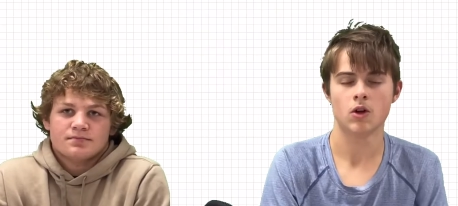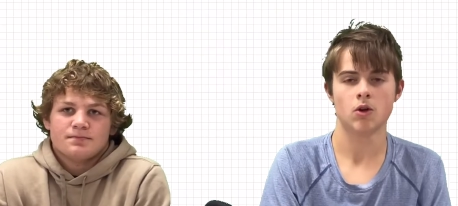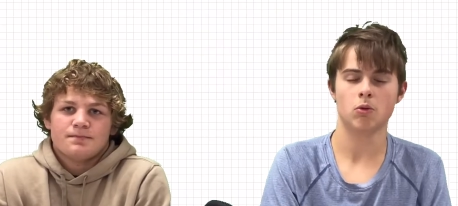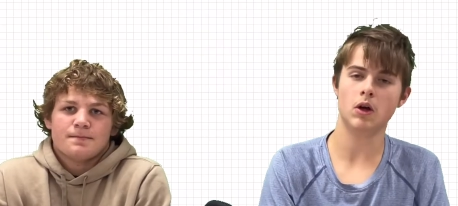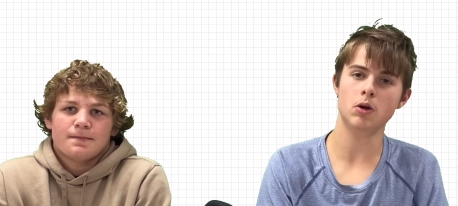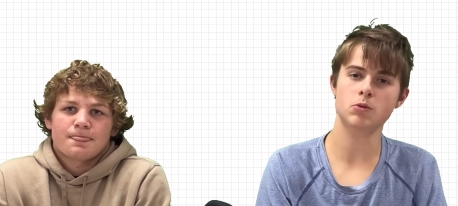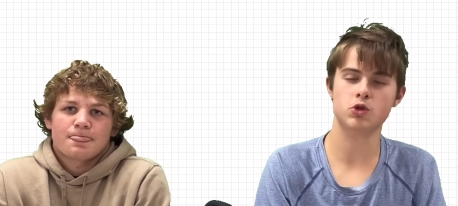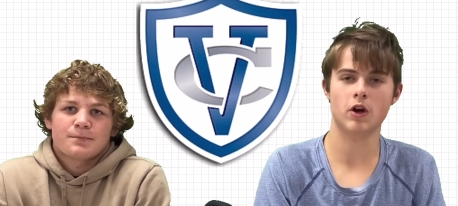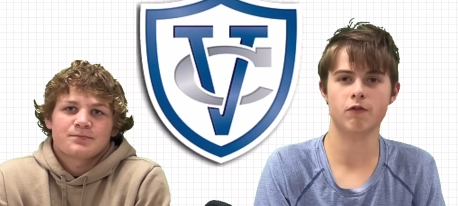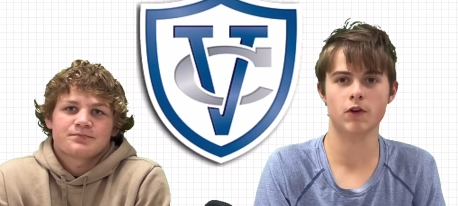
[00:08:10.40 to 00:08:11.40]
Speaker 1: Welcome
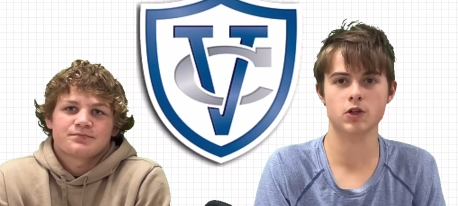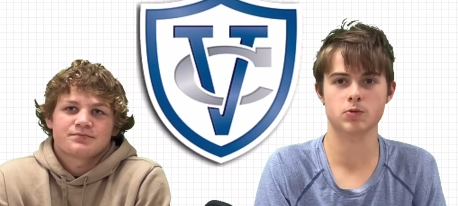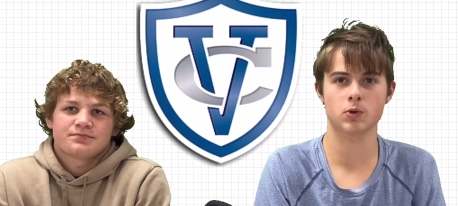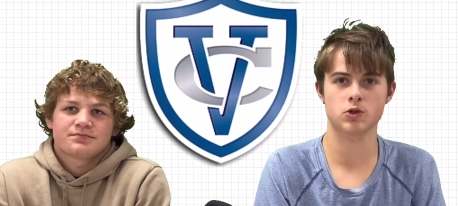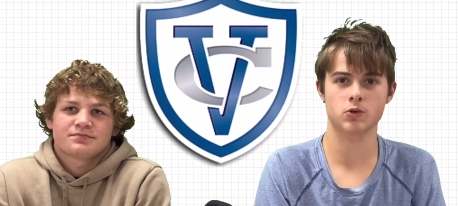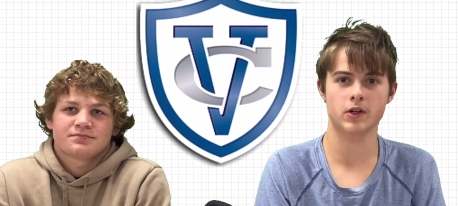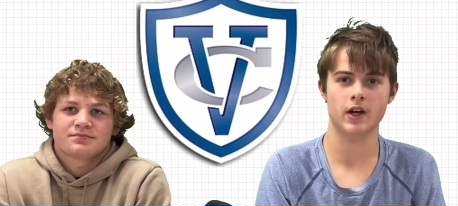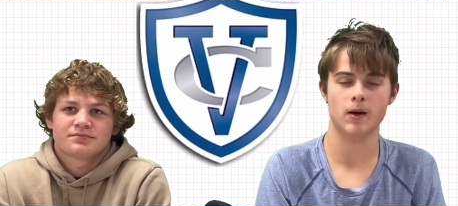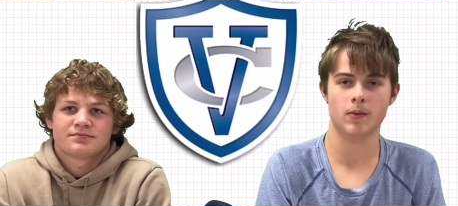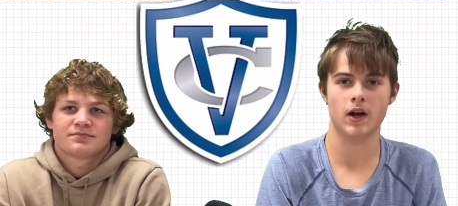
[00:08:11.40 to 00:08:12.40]
to our fall sports
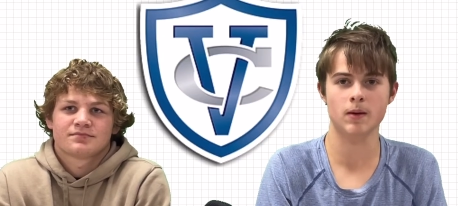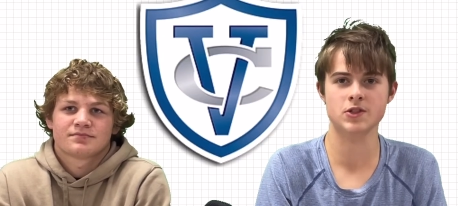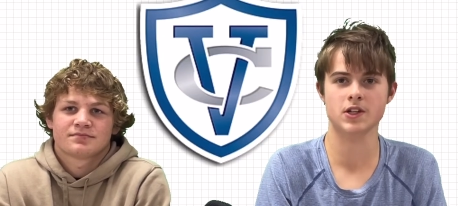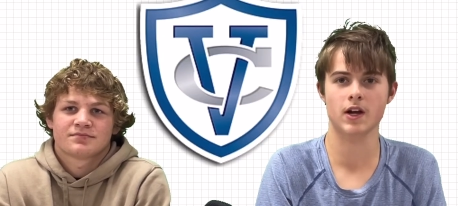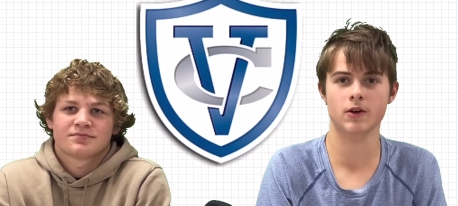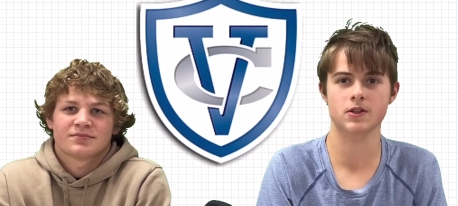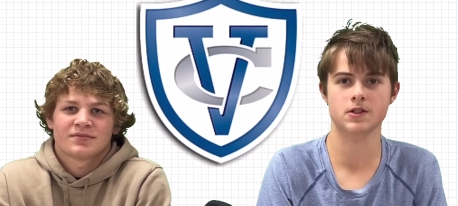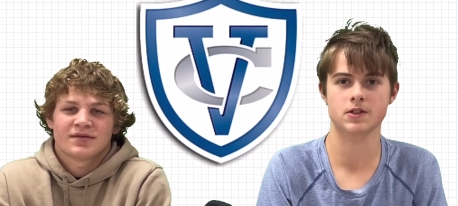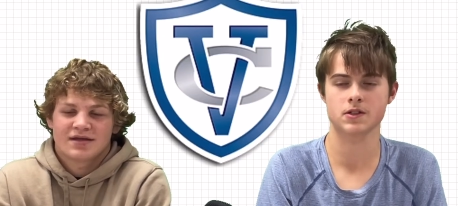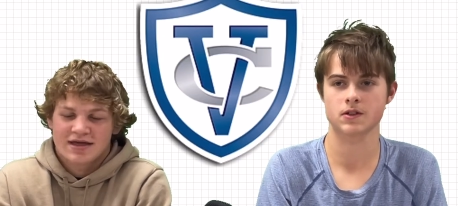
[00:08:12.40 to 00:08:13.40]
recap. I'm
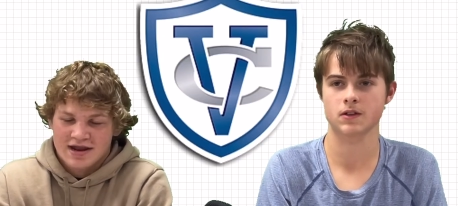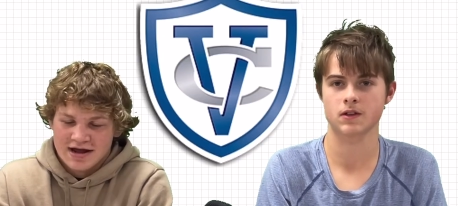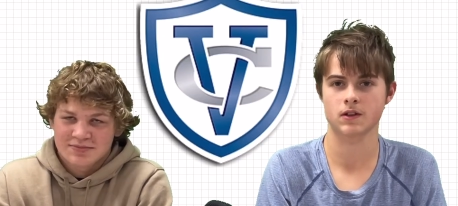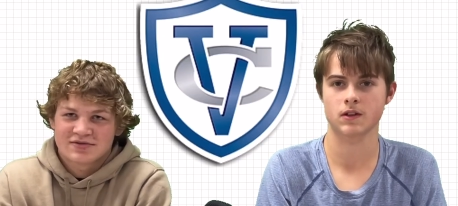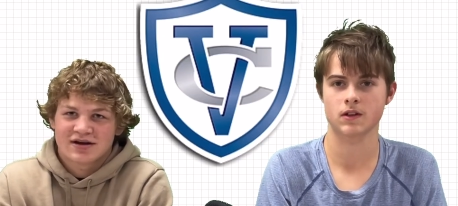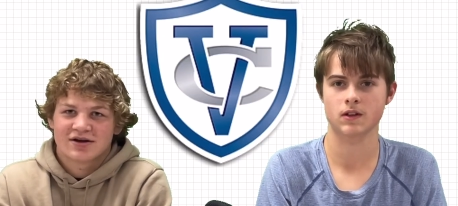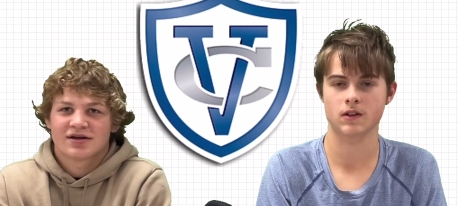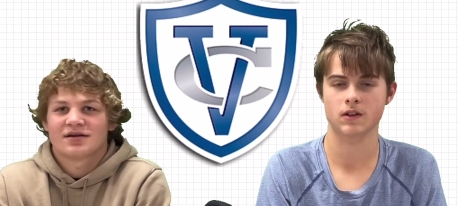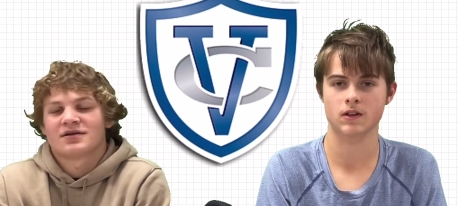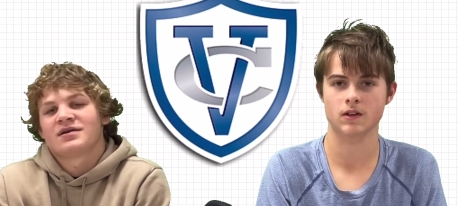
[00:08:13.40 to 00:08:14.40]
Cyrus. And I'm Derek.